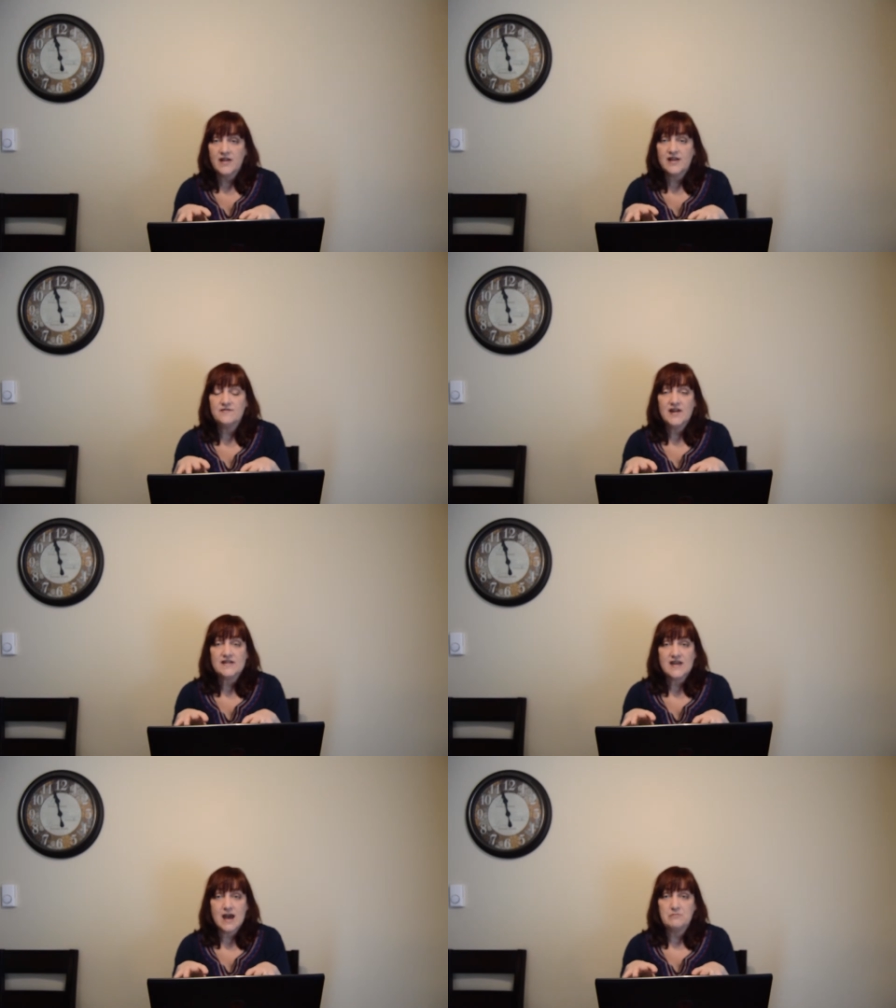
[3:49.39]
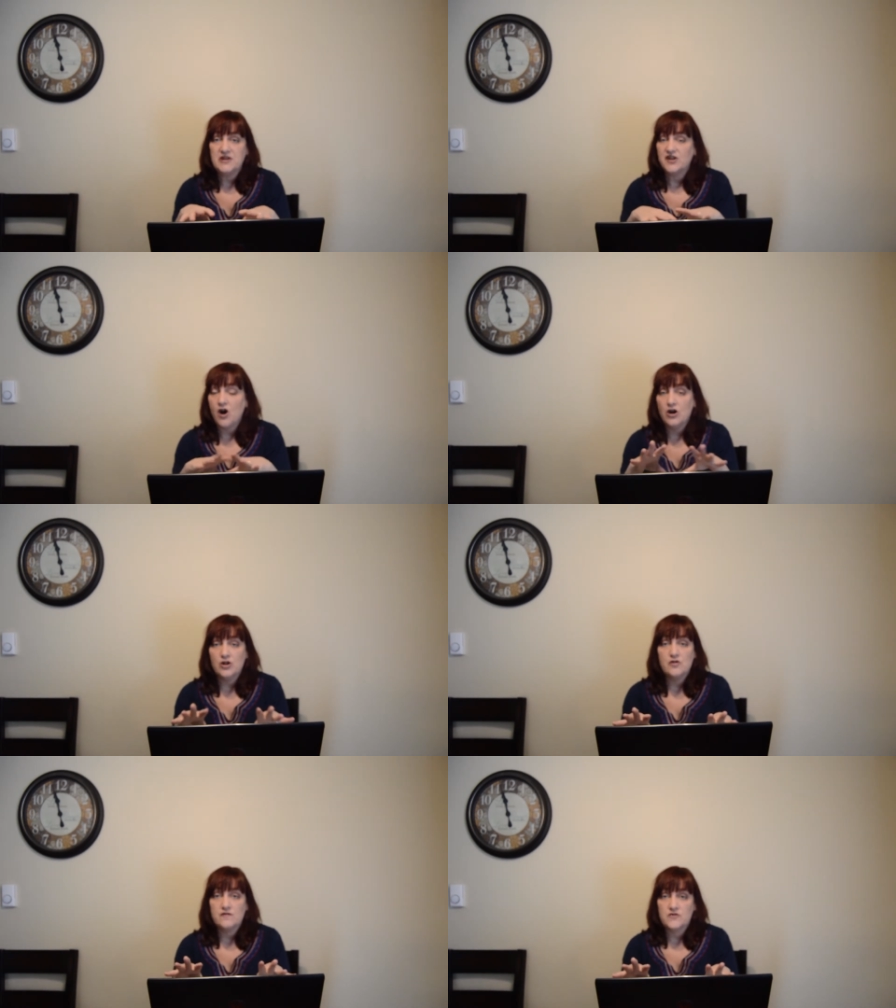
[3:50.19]
events happening all
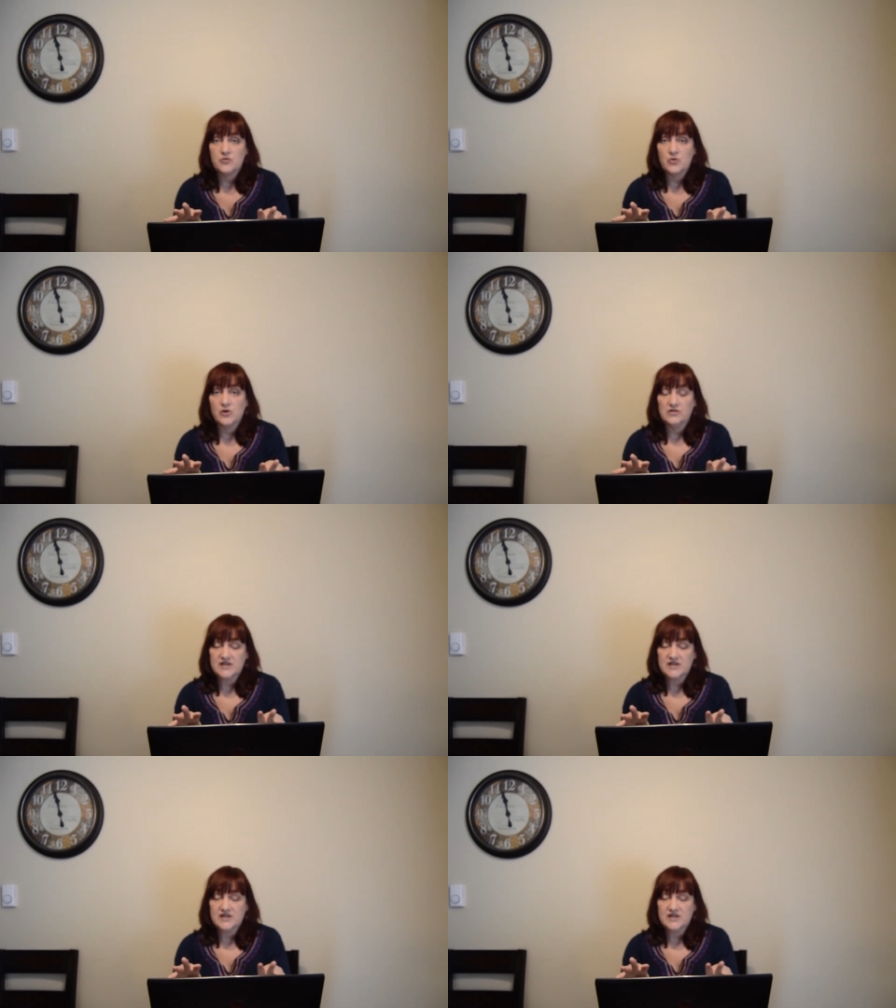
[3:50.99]
over the world.